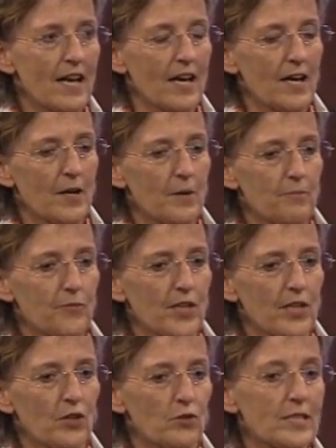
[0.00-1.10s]

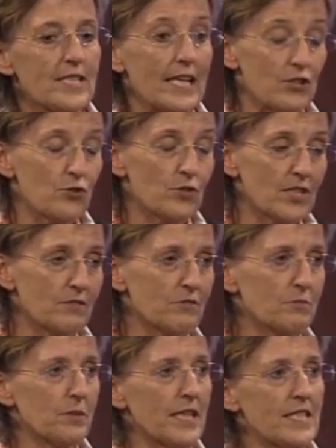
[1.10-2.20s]
it takes you to
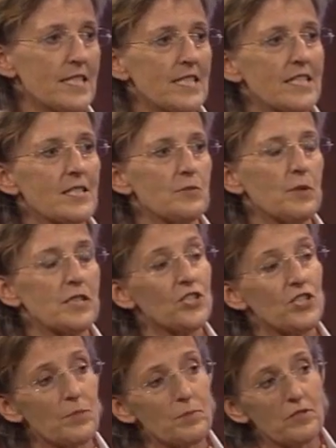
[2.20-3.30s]
different places, but the
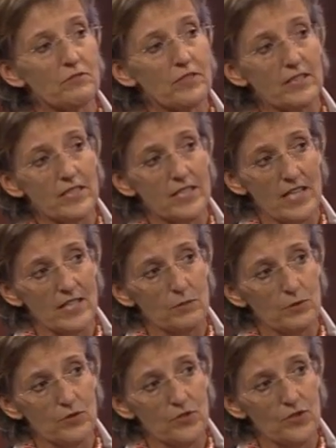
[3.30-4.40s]
ships are very accessible, so